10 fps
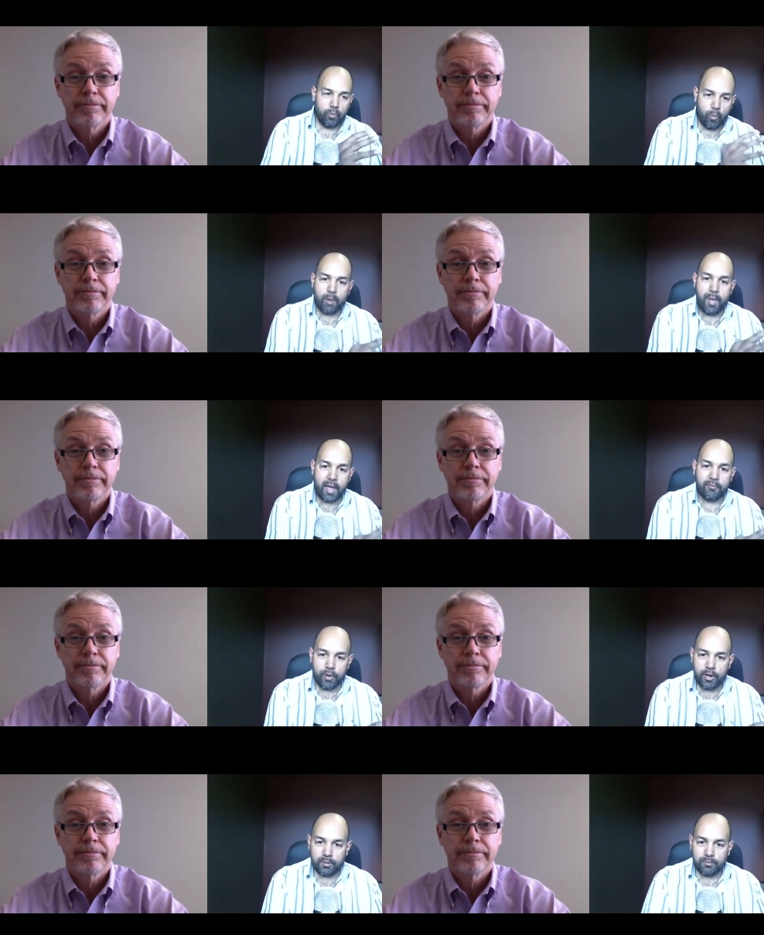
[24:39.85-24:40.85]
Speaker 1: want mad
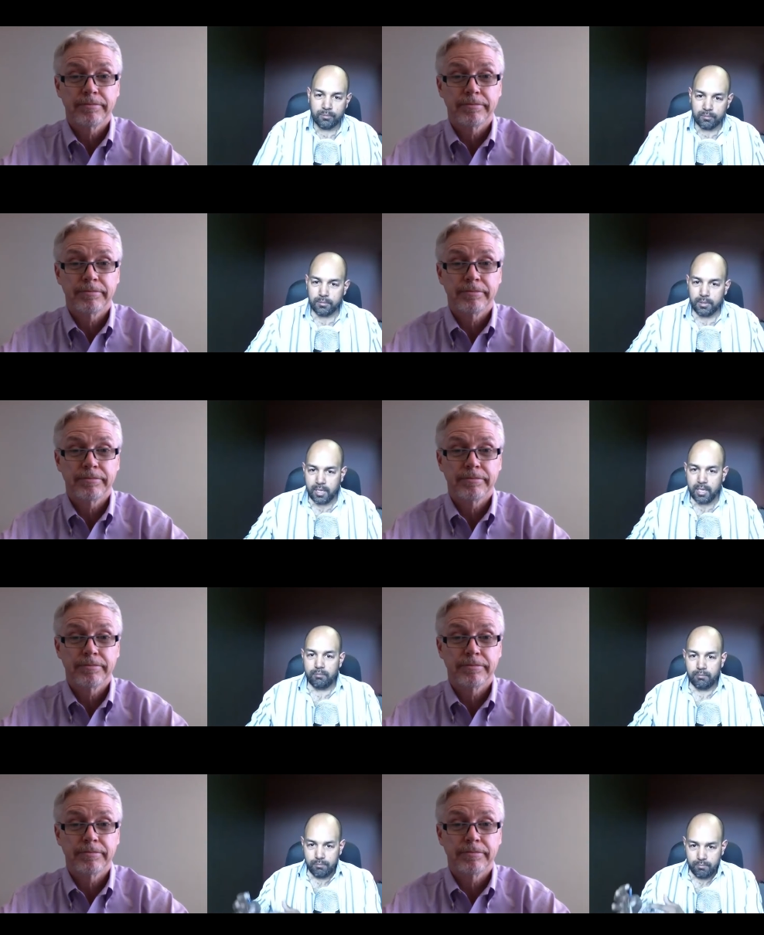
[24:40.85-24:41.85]
freedom, you need
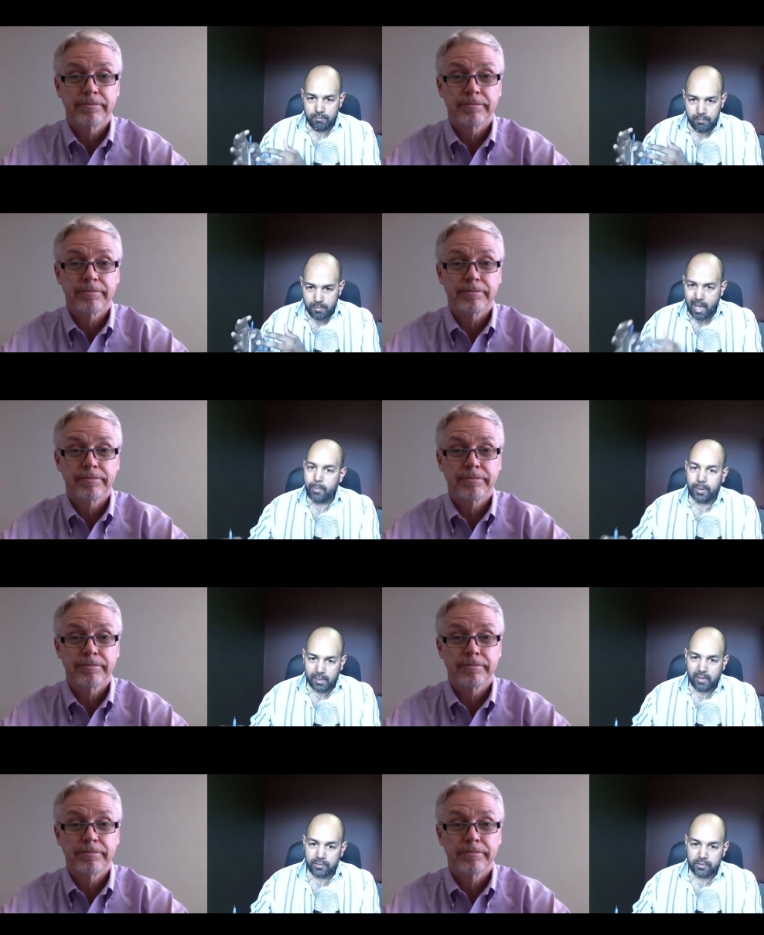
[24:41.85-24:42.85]
epic
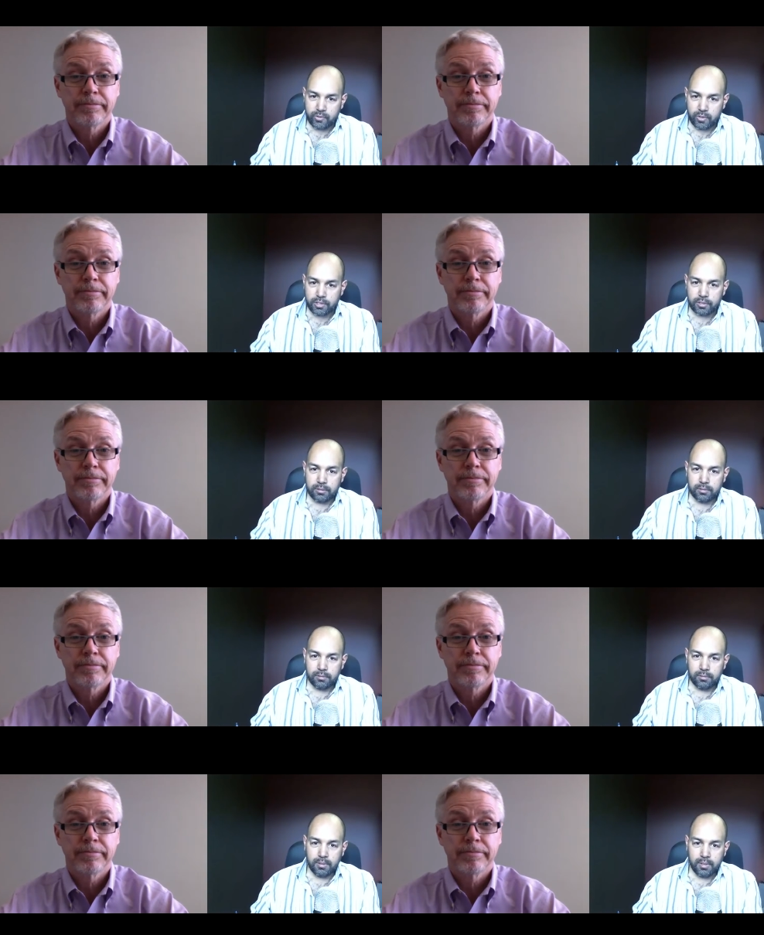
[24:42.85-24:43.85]
levels of structure,
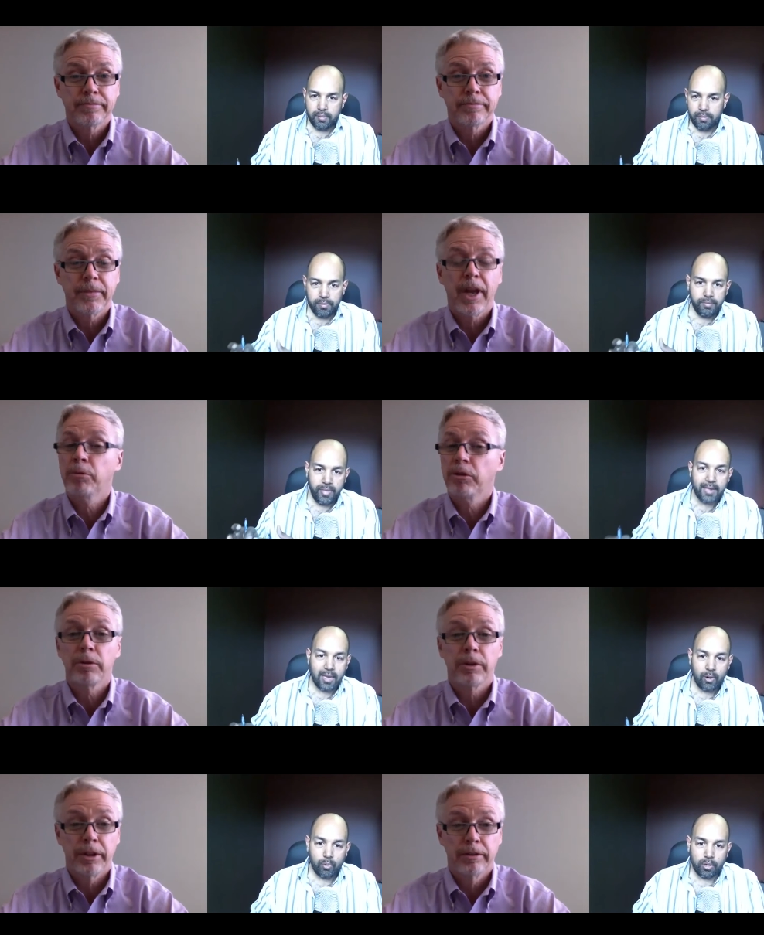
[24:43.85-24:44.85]
and Absolutely. That's
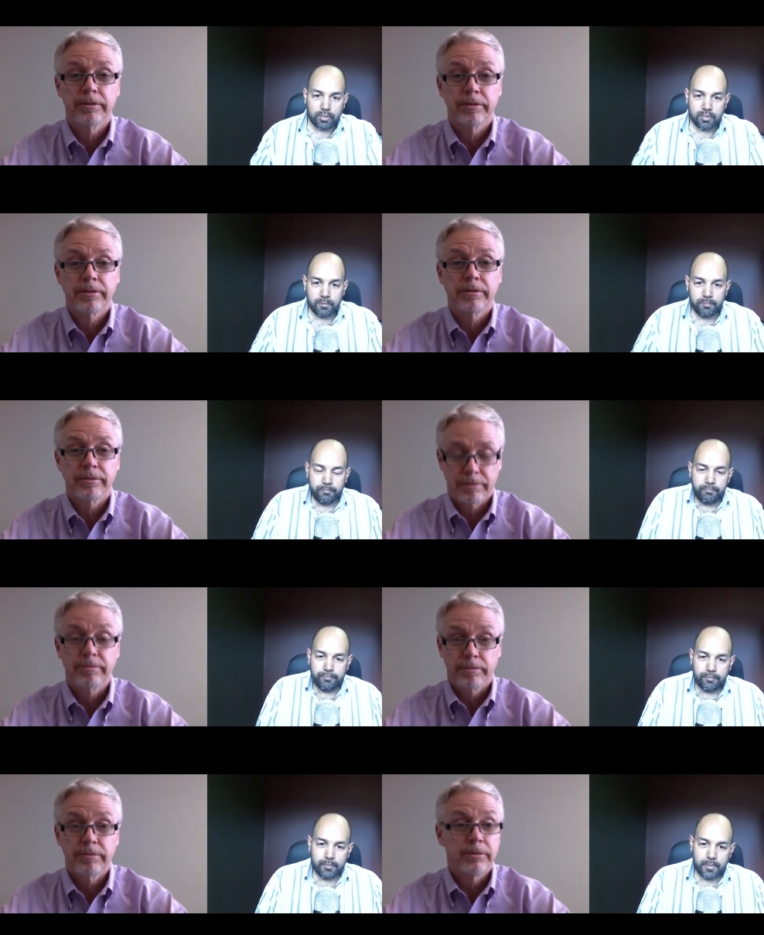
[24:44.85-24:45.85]
how it works.
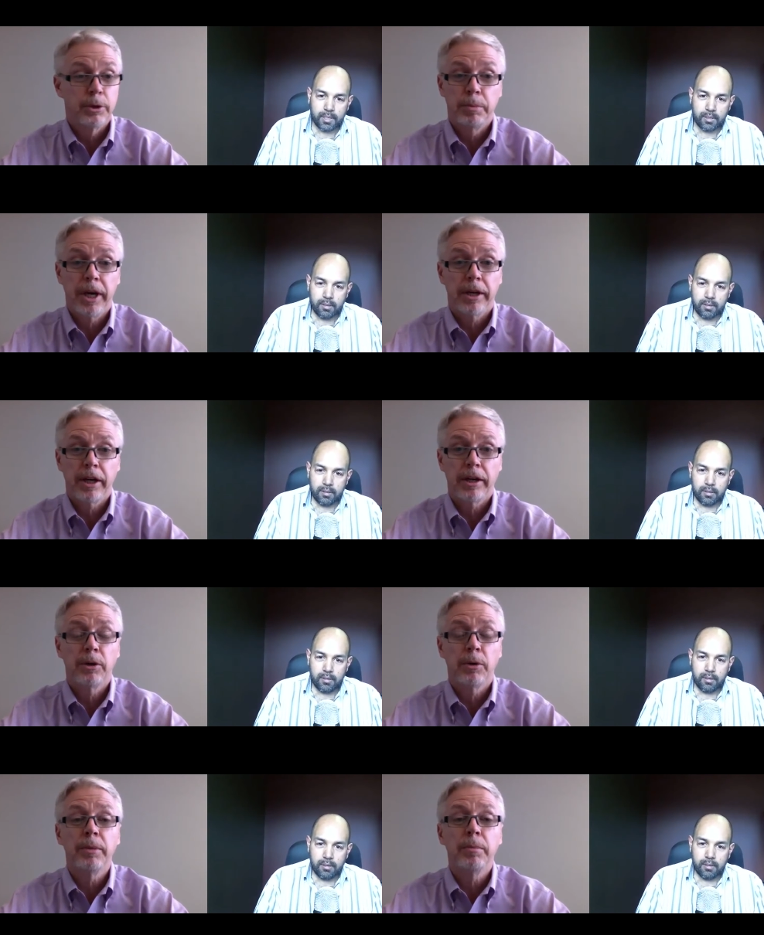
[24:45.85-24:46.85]
Speaker 2: You bet. Uh, you know,
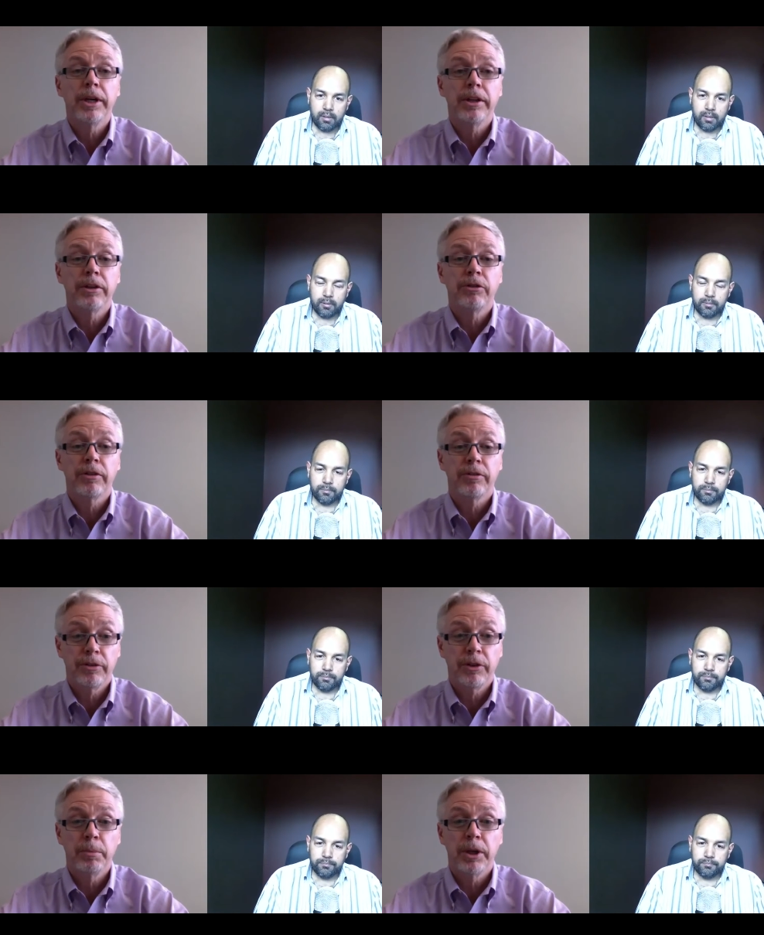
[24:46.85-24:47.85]
anybody that's at a
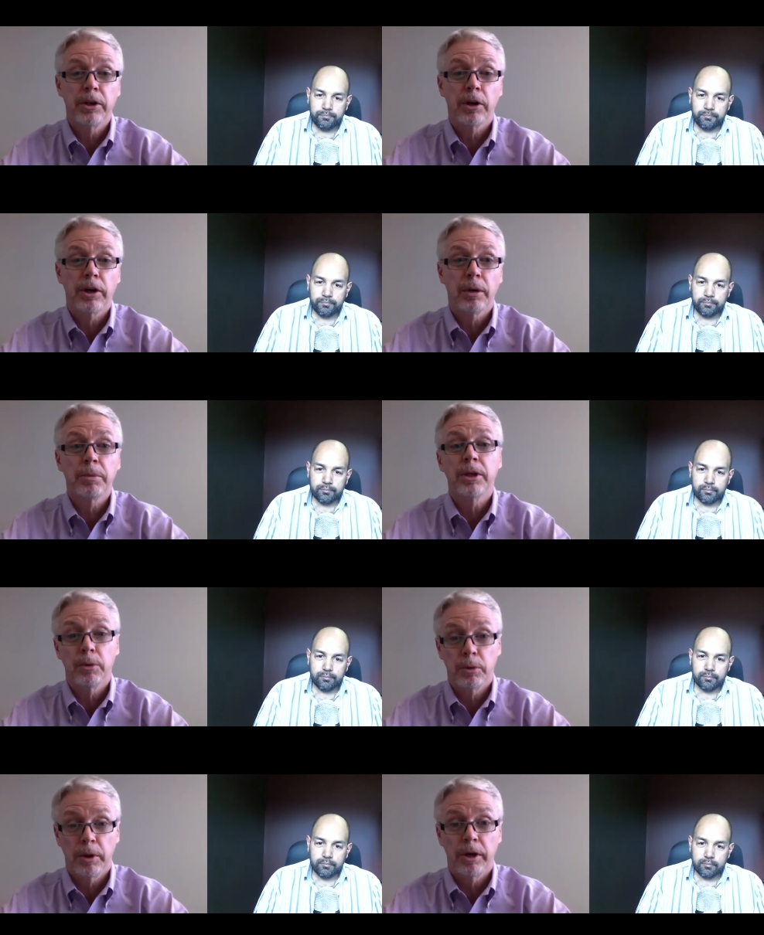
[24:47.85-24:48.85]
fifty million dollar company going
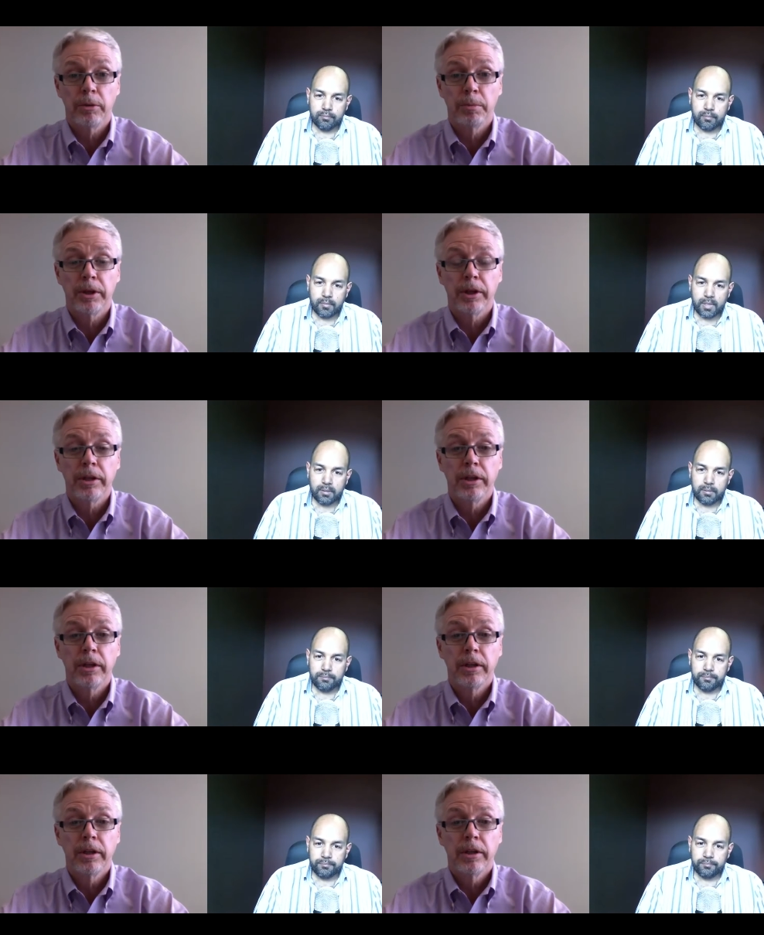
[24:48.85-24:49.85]
to a hundred million,
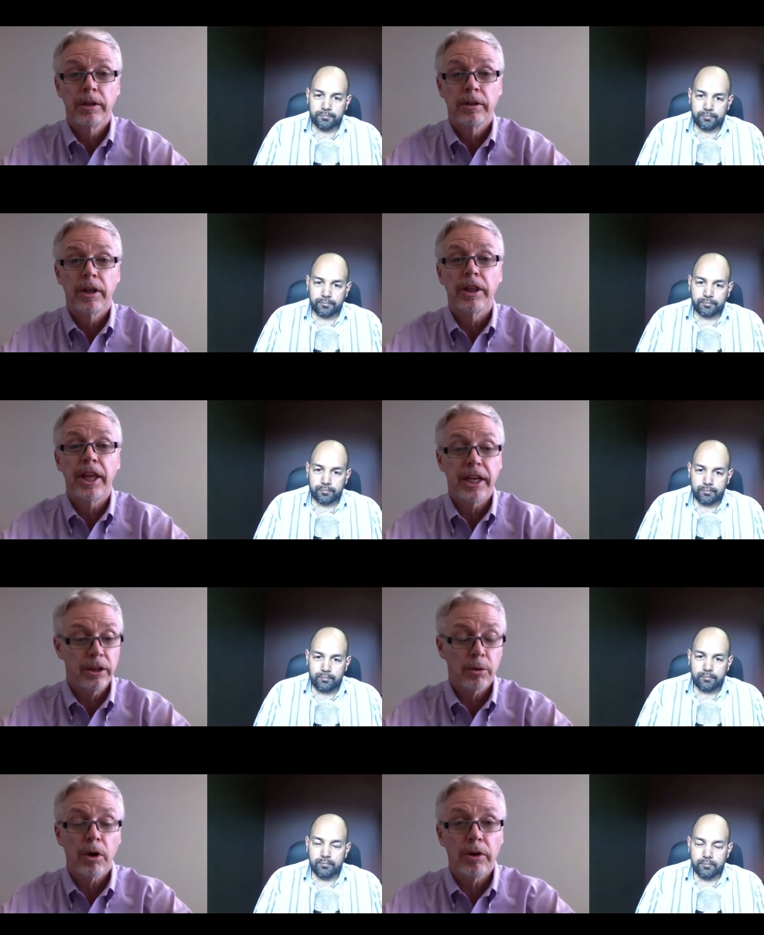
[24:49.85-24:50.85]
they
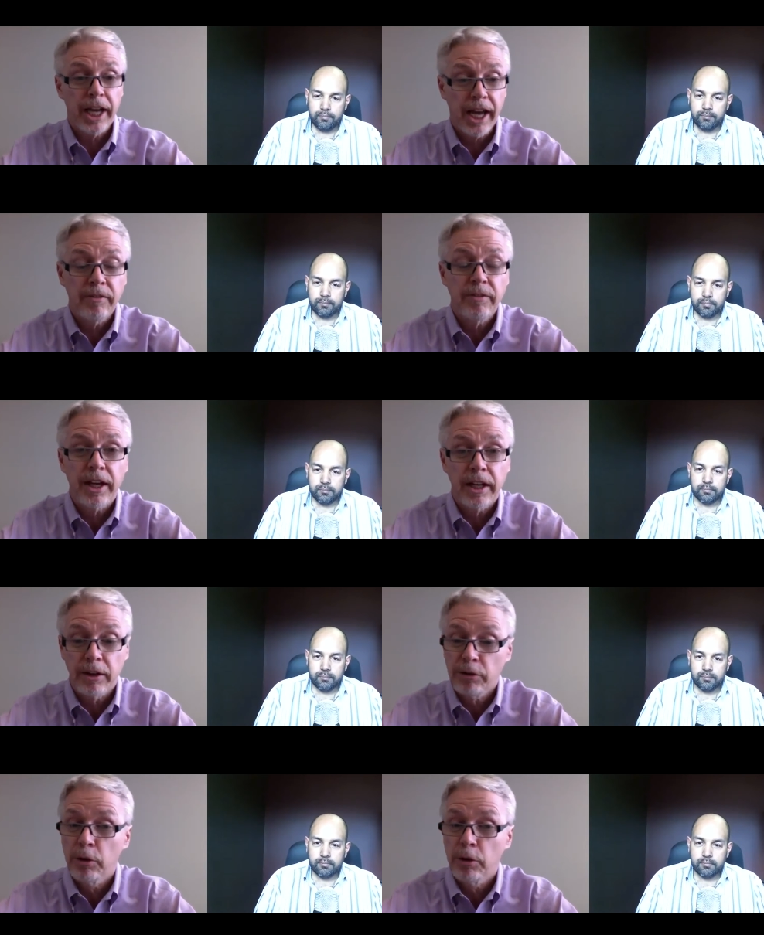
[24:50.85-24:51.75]
either already have that lesson or